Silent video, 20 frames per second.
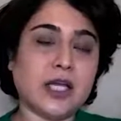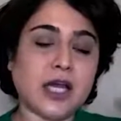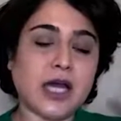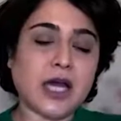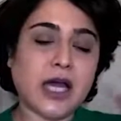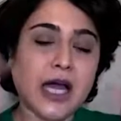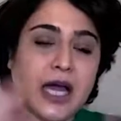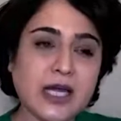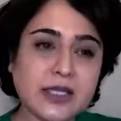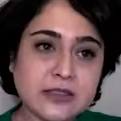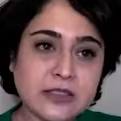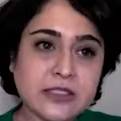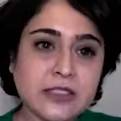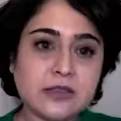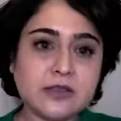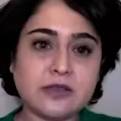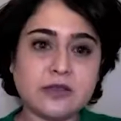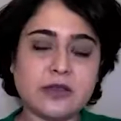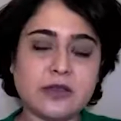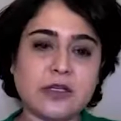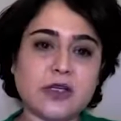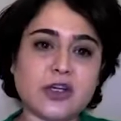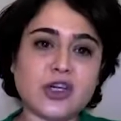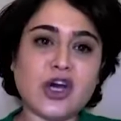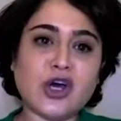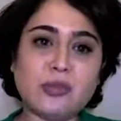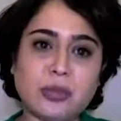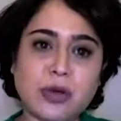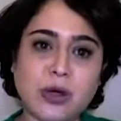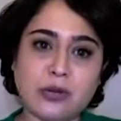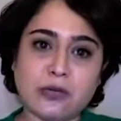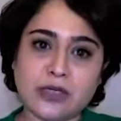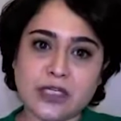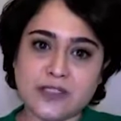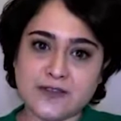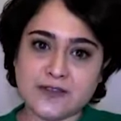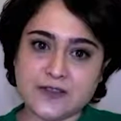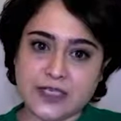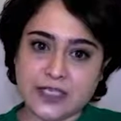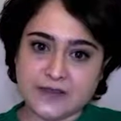added
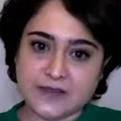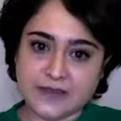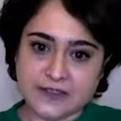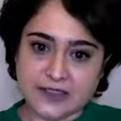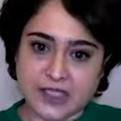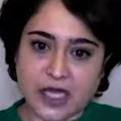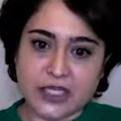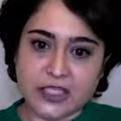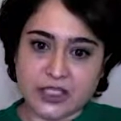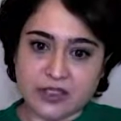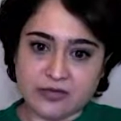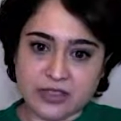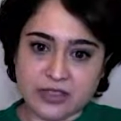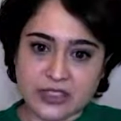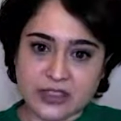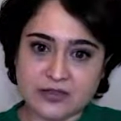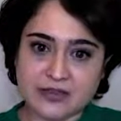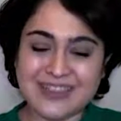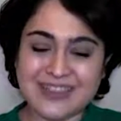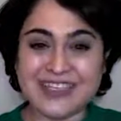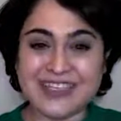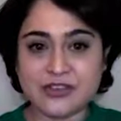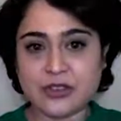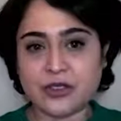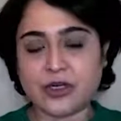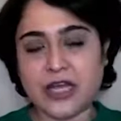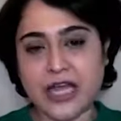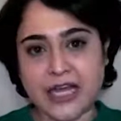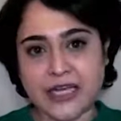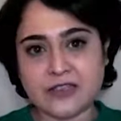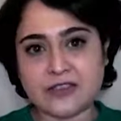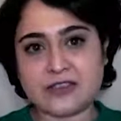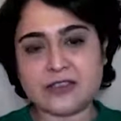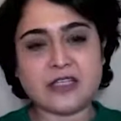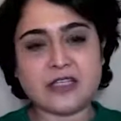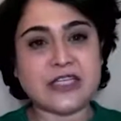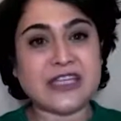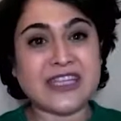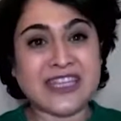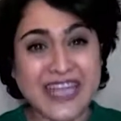components inside of it that are at
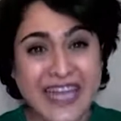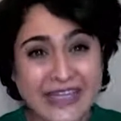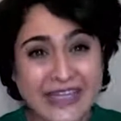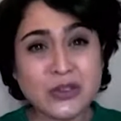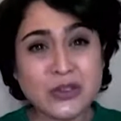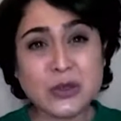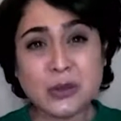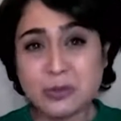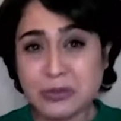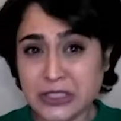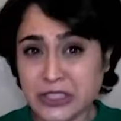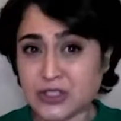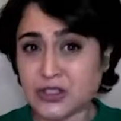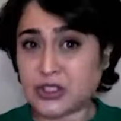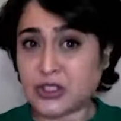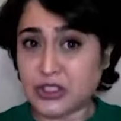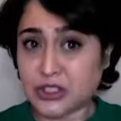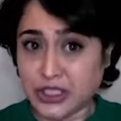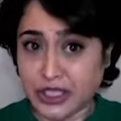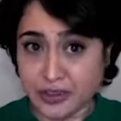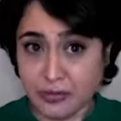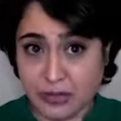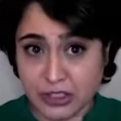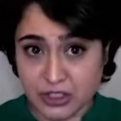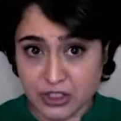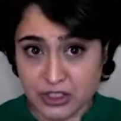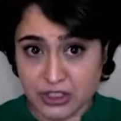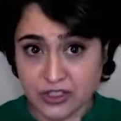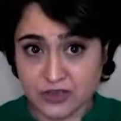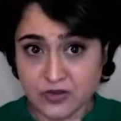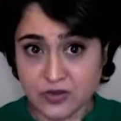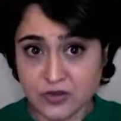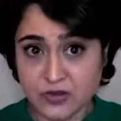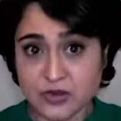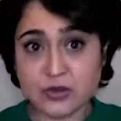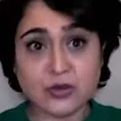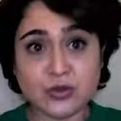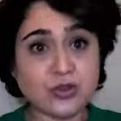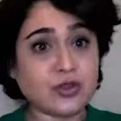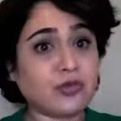the nanometer dimensions.
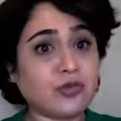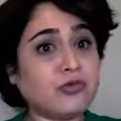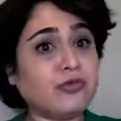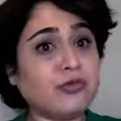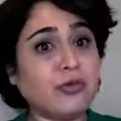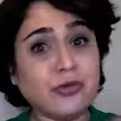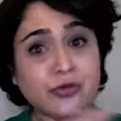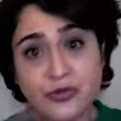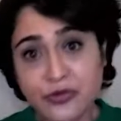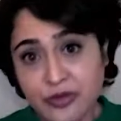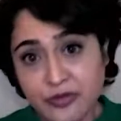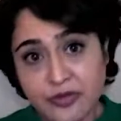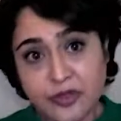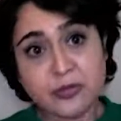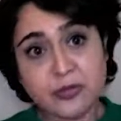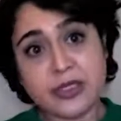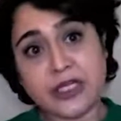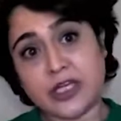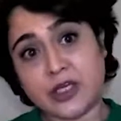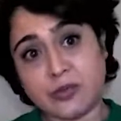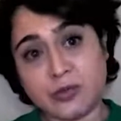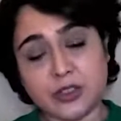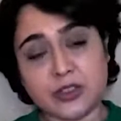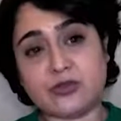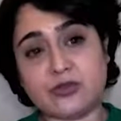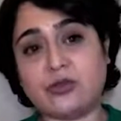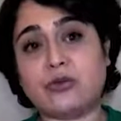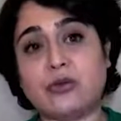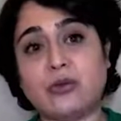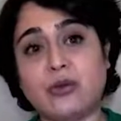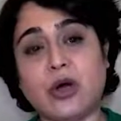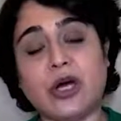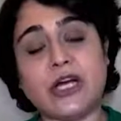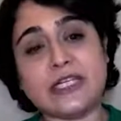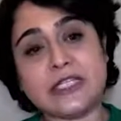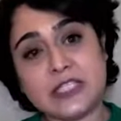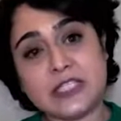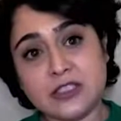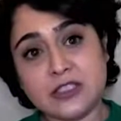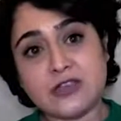So you won't even be able to
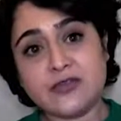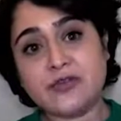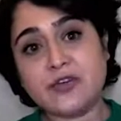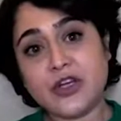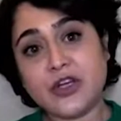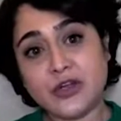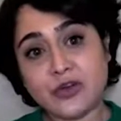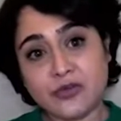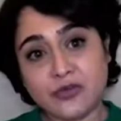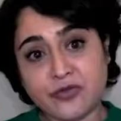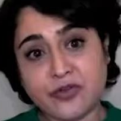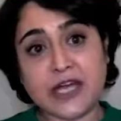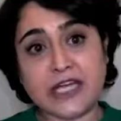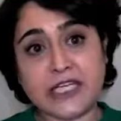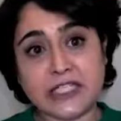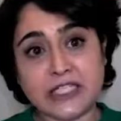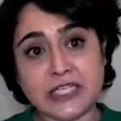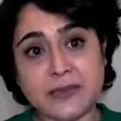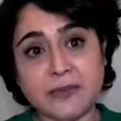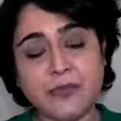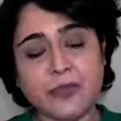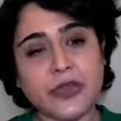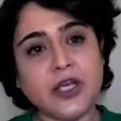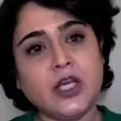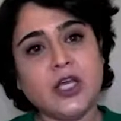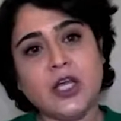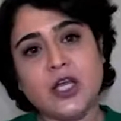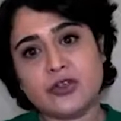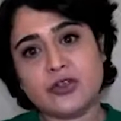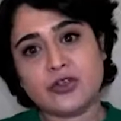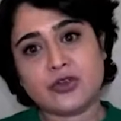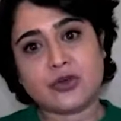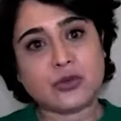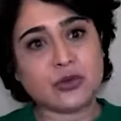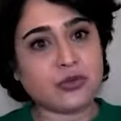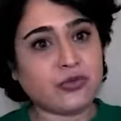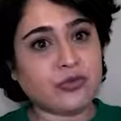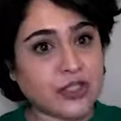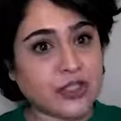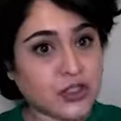identify or find them
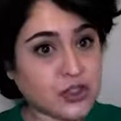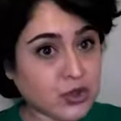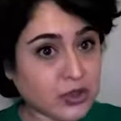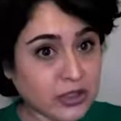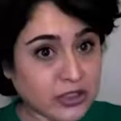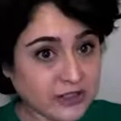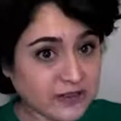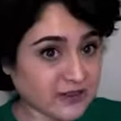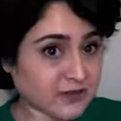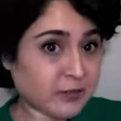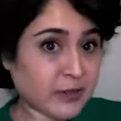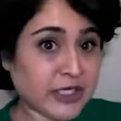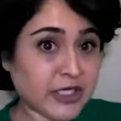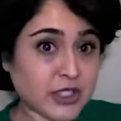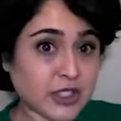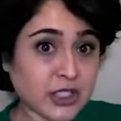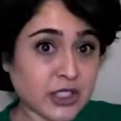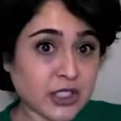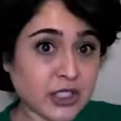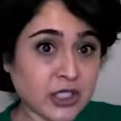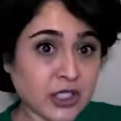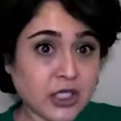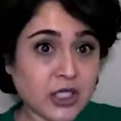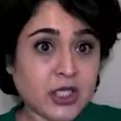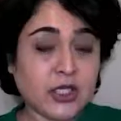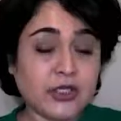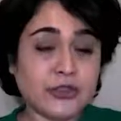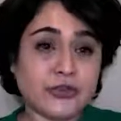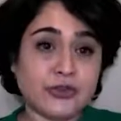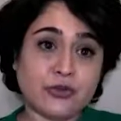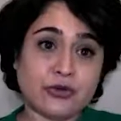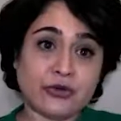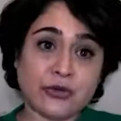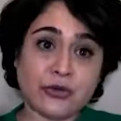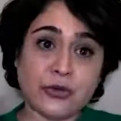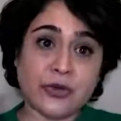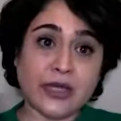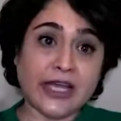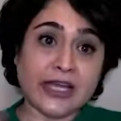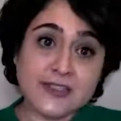through visual inspection,
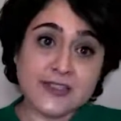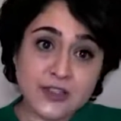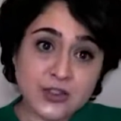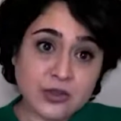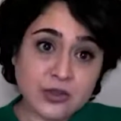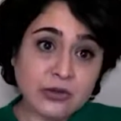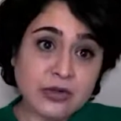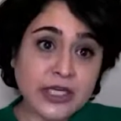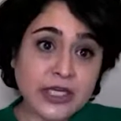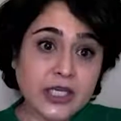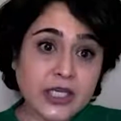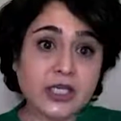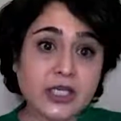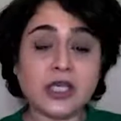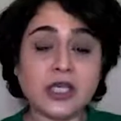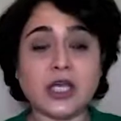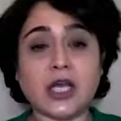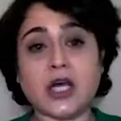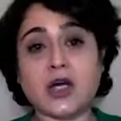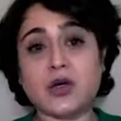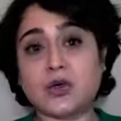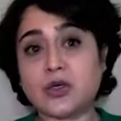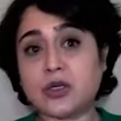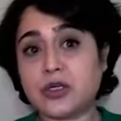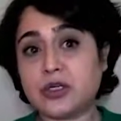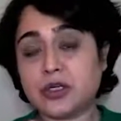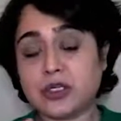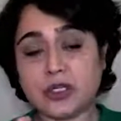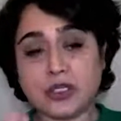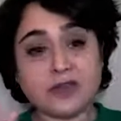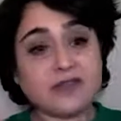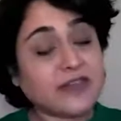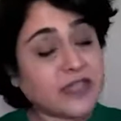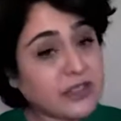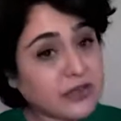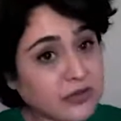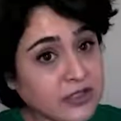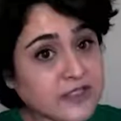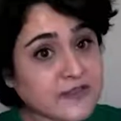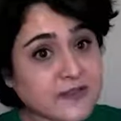through X-raying, or even
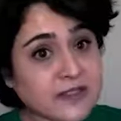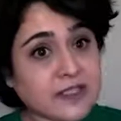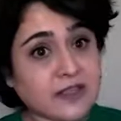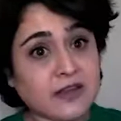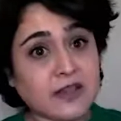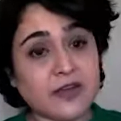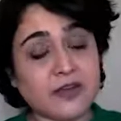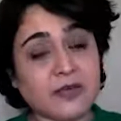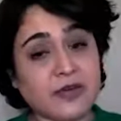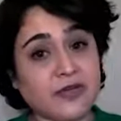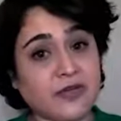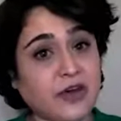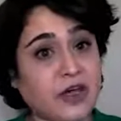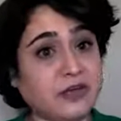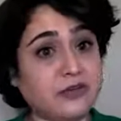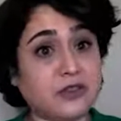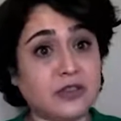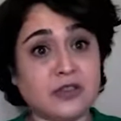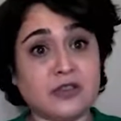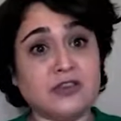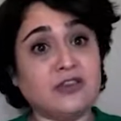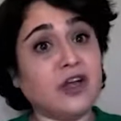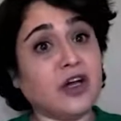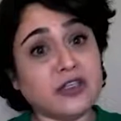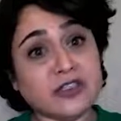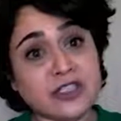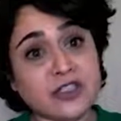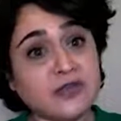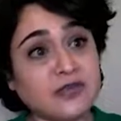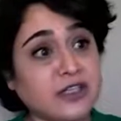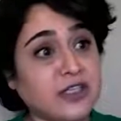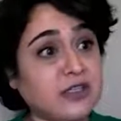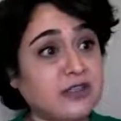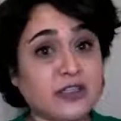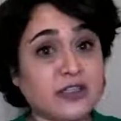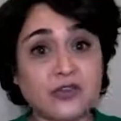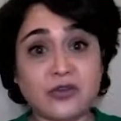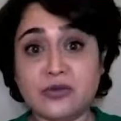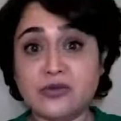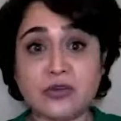recently we found out
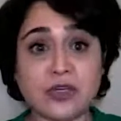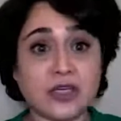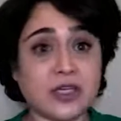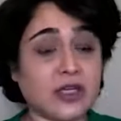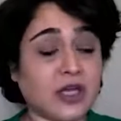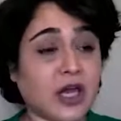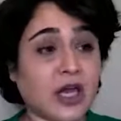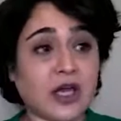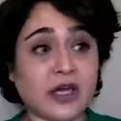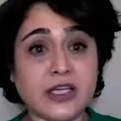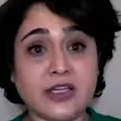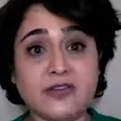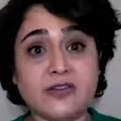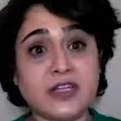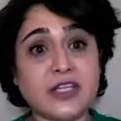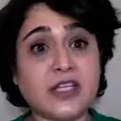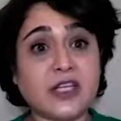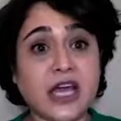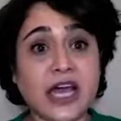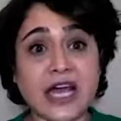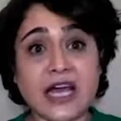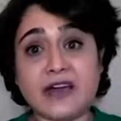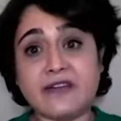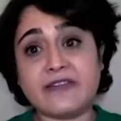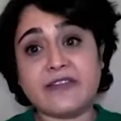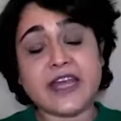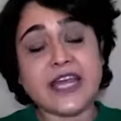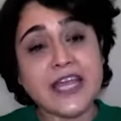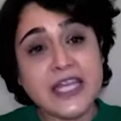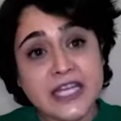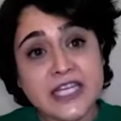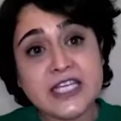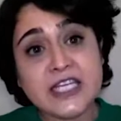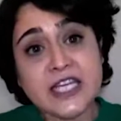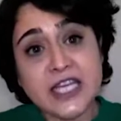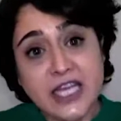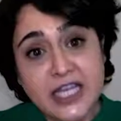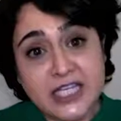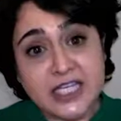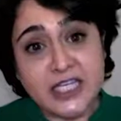they don't even have any
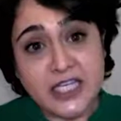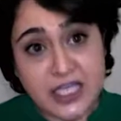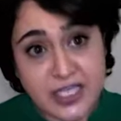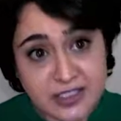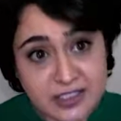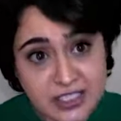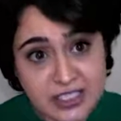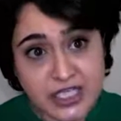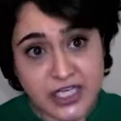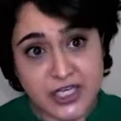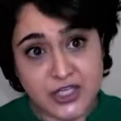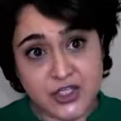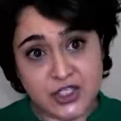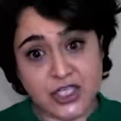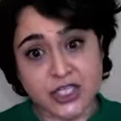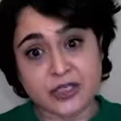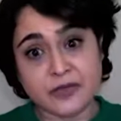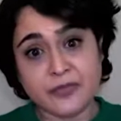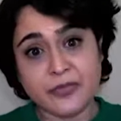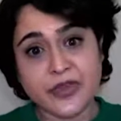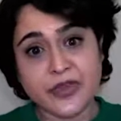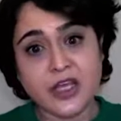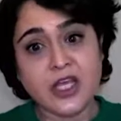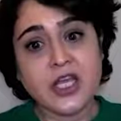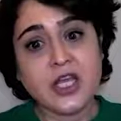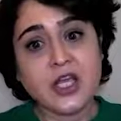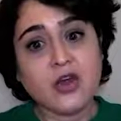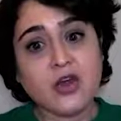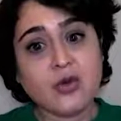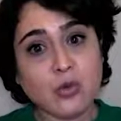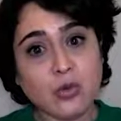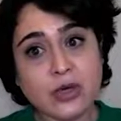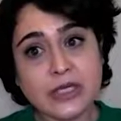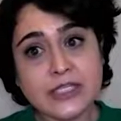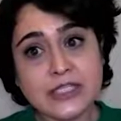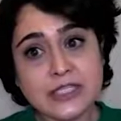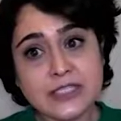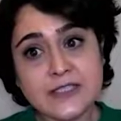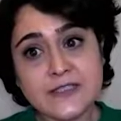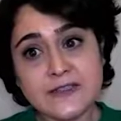indication.
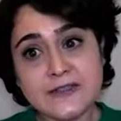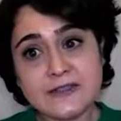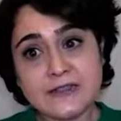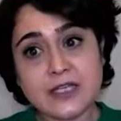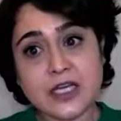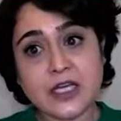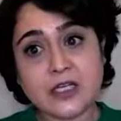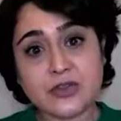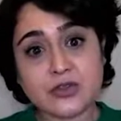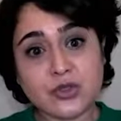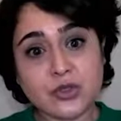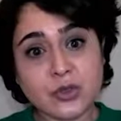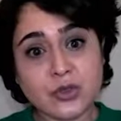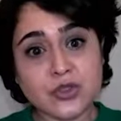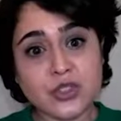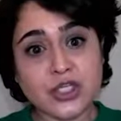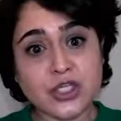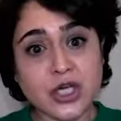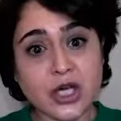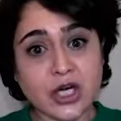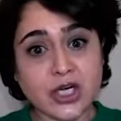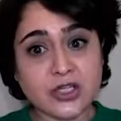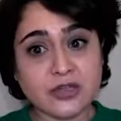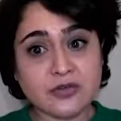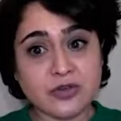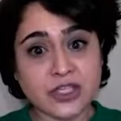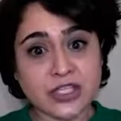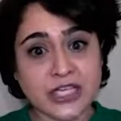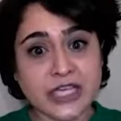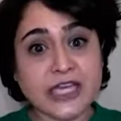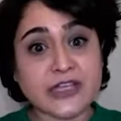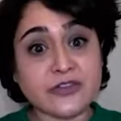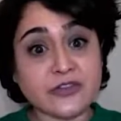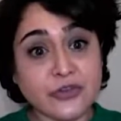What this Trojan hardware can